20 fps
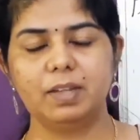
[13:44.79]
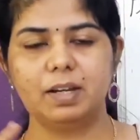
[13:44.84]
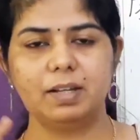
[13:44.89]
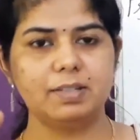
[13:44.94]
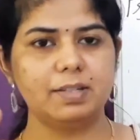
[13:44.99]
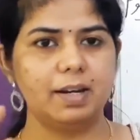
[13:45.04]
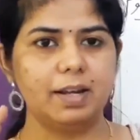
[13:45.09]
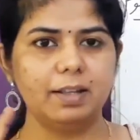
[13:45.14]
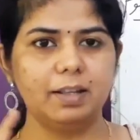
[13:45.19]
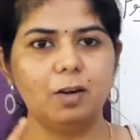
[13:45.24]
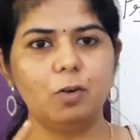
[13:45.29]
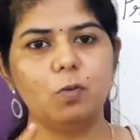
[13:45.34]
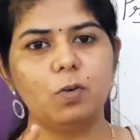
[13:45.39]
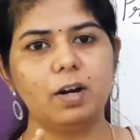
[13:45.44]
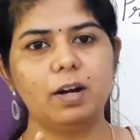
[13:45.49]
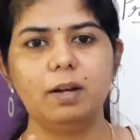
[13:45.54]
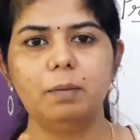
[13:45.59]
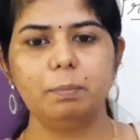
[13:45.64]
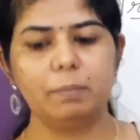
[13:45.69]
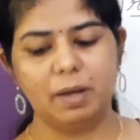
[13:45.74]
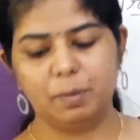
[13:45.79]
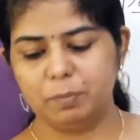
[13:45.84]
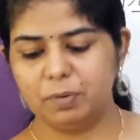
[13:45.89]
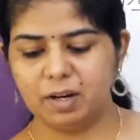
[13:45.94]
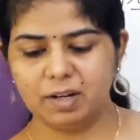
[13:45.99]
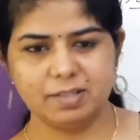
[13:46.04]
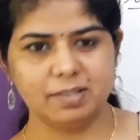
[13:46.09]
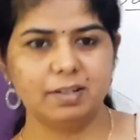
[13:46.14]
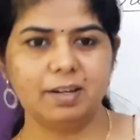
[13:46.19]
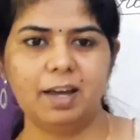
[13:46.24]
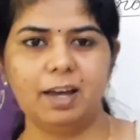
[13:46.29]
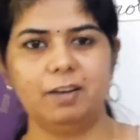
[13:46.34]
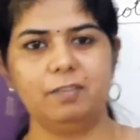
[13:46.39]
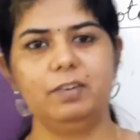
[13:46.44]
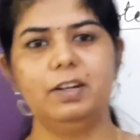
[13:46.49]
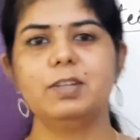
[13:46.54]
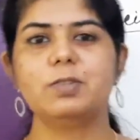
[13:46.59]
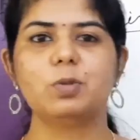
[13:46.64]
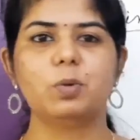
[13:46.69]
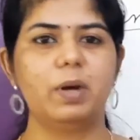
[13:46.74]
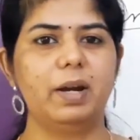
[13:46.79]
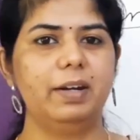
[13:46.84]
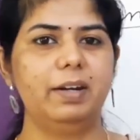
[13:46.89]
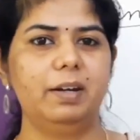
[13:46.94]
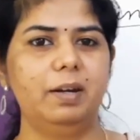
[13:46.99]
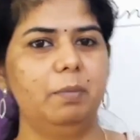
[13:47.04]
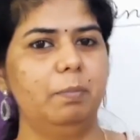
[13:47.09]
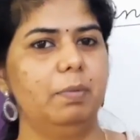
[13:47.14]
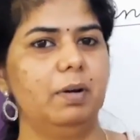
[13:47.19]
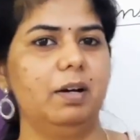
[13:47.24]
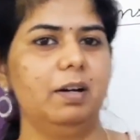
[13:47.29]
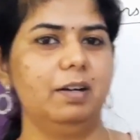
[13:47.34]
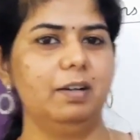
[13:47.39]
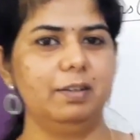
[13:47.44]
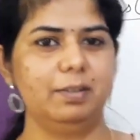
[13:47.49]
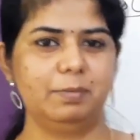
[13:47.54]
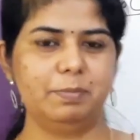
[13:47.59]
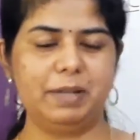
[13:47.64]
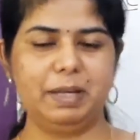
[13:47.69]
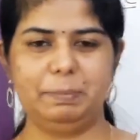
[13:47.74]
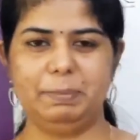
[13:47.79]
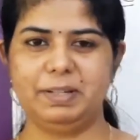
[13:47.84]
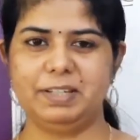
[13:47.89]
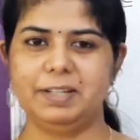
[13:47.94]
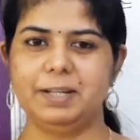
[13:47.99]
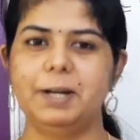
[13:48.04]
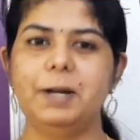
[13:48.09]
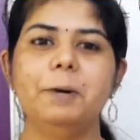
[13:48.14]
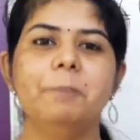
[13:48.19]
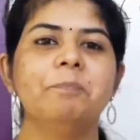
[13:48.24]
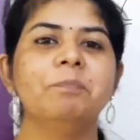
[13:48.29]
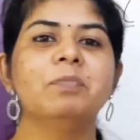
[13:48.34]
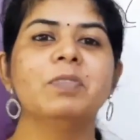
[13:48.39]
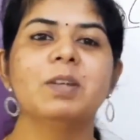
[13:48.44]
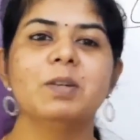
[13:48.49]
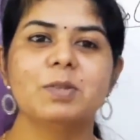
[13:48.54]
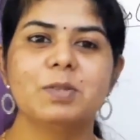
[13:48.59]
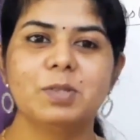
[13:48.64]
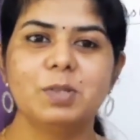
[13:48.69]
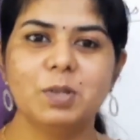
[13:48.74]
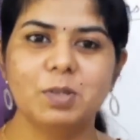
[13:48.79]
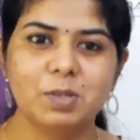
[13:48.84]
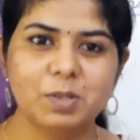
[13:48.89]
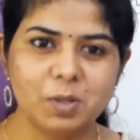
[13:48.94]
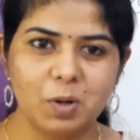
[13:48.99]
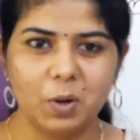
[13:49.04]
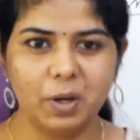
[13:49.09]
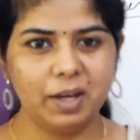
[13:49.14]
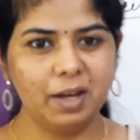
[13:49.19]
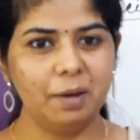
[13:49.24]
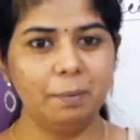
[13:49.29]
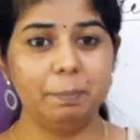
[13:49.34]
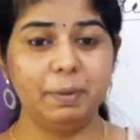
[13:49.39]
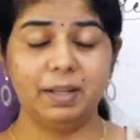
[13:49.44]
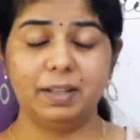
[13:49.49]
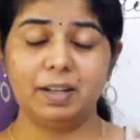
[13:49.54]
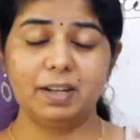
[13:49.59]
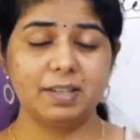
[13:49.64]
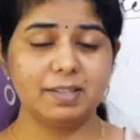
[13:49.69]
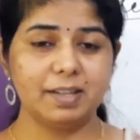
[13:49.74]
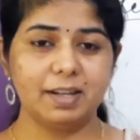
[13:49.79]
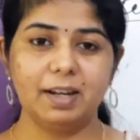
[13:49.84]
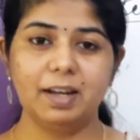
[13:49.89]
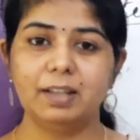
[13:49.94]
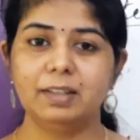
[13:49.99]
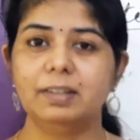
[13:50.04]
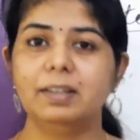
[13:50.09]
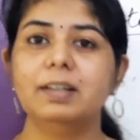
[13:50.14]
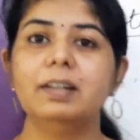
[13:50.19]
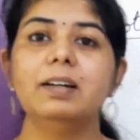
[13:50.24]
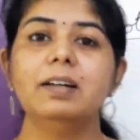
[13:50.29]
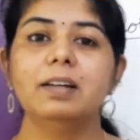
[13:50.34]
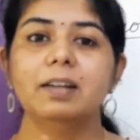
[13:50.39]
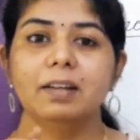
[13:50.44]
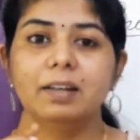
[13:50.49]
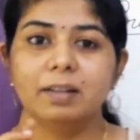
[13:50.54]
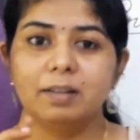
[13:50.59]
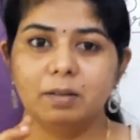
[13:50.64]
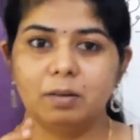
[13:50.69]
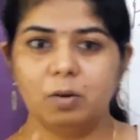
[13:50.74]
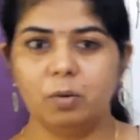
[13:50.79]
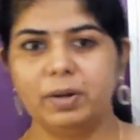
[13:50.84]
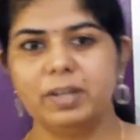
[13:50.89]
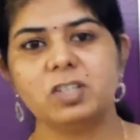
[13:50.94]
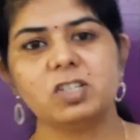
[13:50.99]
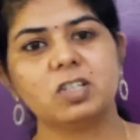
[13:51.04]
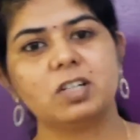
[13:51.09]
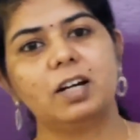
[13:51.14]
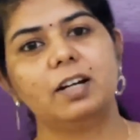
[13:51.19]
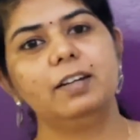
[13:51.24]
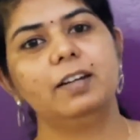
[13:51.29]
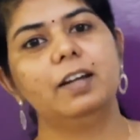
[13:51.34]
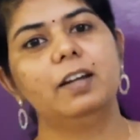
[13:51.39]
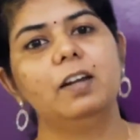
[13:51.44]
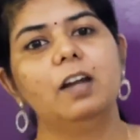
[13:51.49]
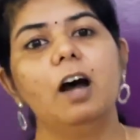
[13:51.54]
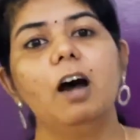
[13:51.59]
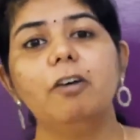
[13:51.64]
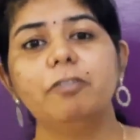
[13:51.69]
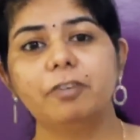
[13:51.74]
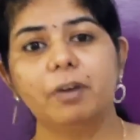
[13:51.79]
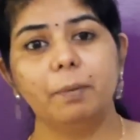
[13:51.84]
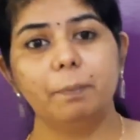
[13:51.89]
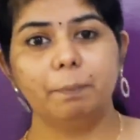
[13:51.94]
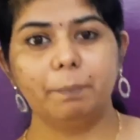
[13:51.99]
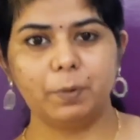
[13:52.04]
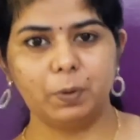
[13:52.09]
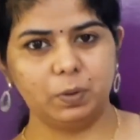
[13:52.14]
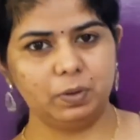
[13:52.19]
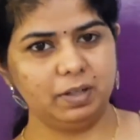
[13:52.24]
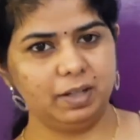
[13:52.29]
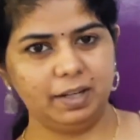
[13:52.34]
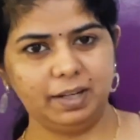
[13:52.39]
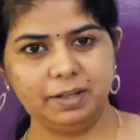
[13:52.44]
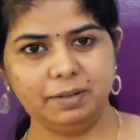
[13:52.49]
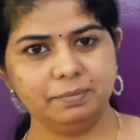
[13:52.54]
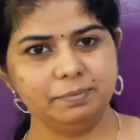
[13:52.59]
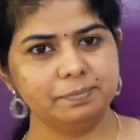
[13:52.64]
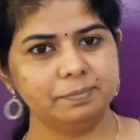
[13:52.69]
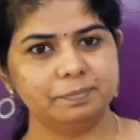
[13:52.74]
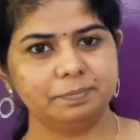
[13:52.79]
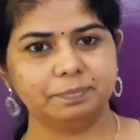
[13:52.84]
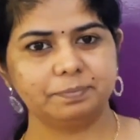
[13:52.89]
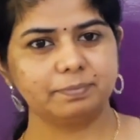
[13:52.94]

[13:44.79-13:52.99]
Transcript: There is another one and doesn't have it, so I didn't keep it here. So soya bean, that is another rich content of protein.